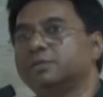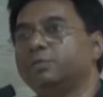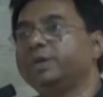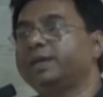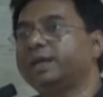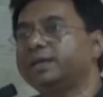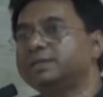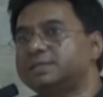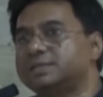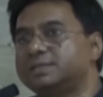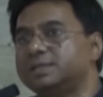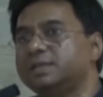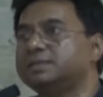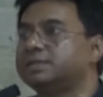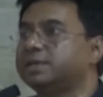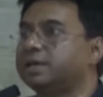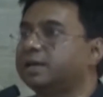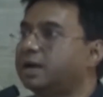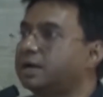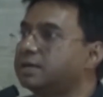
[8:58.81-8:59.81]
We can see
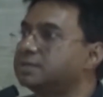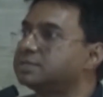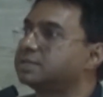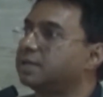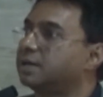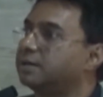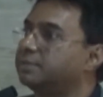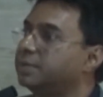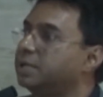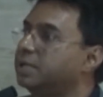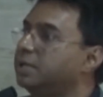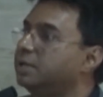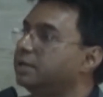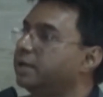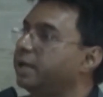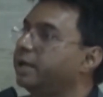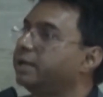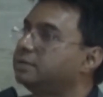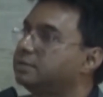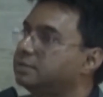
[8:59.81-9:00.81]
there are some,
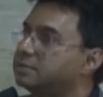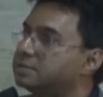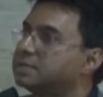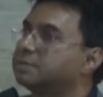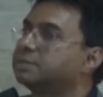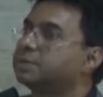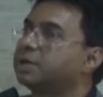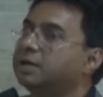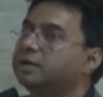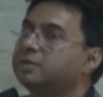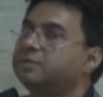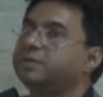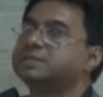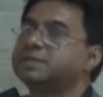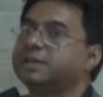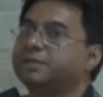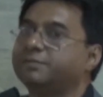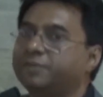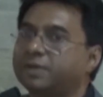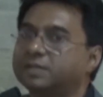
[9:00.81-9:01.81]
like some countries,
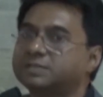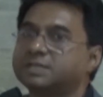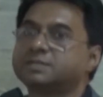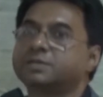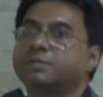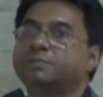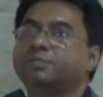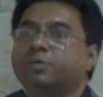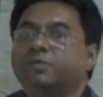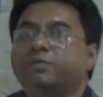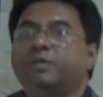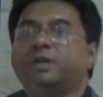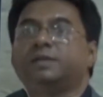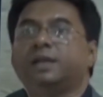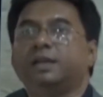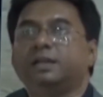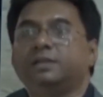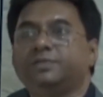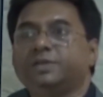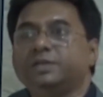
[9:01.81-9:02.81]
they emphasize on
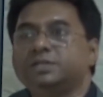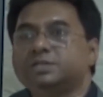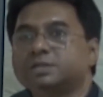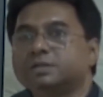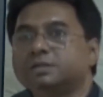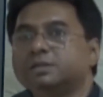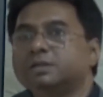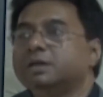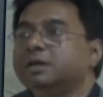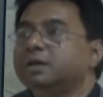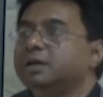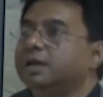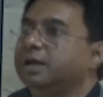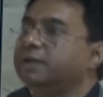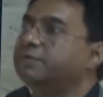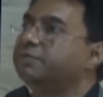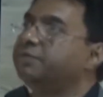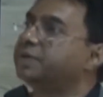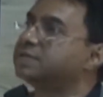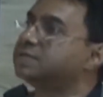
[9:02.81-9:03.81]
poverty alleviation,
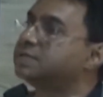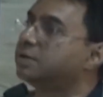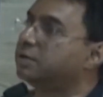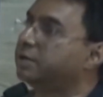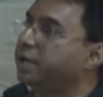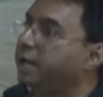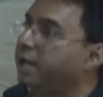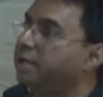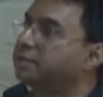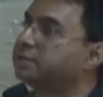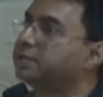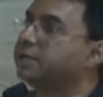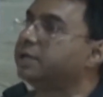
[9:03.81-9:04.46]
emphasis on health and